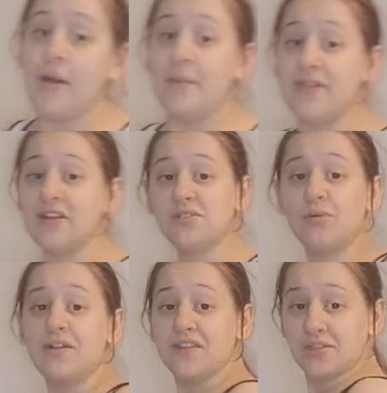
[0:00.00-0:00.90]
But this
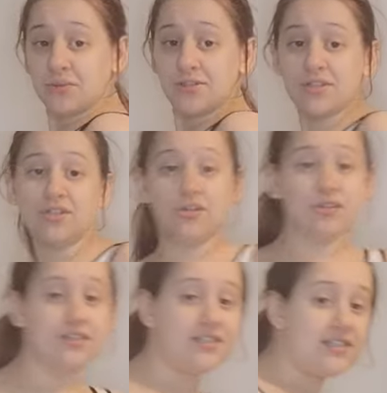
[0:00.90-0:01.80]
one's
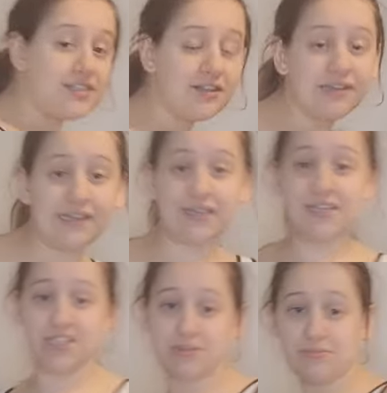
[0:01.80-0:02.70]
good. This is like
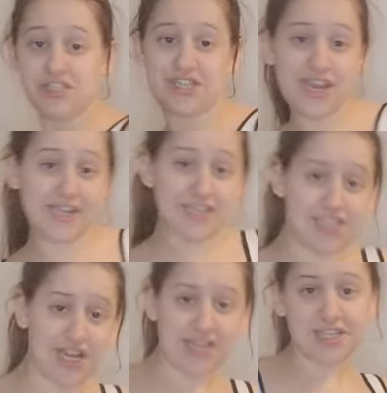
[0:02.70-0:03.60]
some shaky
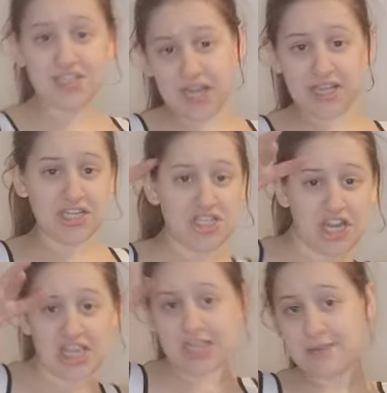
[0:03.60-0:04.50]

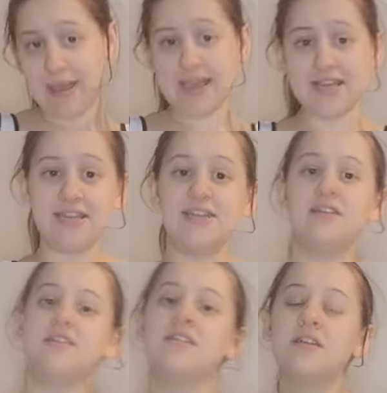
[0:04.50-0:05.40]
bakey.
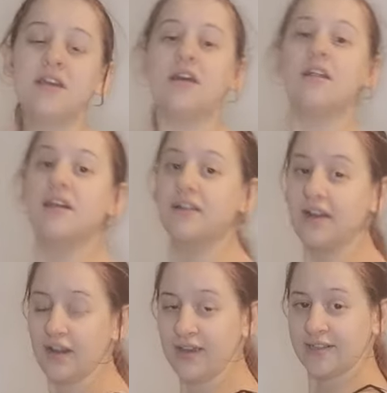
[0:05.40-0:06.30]
Like, I
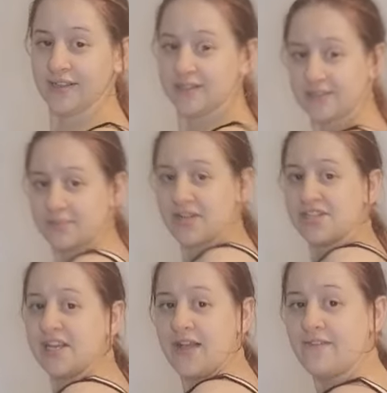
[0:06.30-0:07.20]
like this. I'm
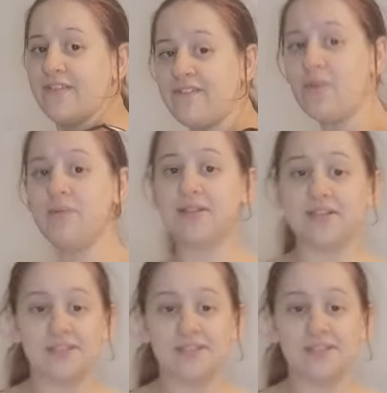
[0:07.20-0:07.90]
actually having fun with this